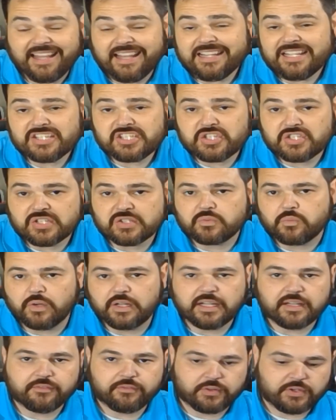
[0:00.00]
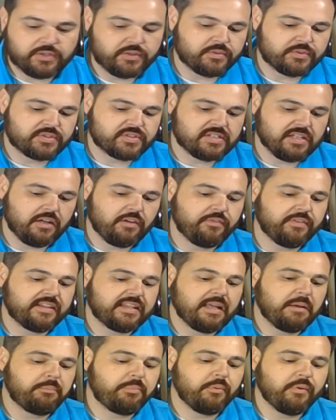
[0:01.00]
unless you just want it for yourself at
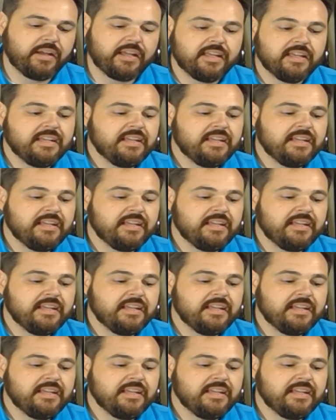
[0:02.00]
that point.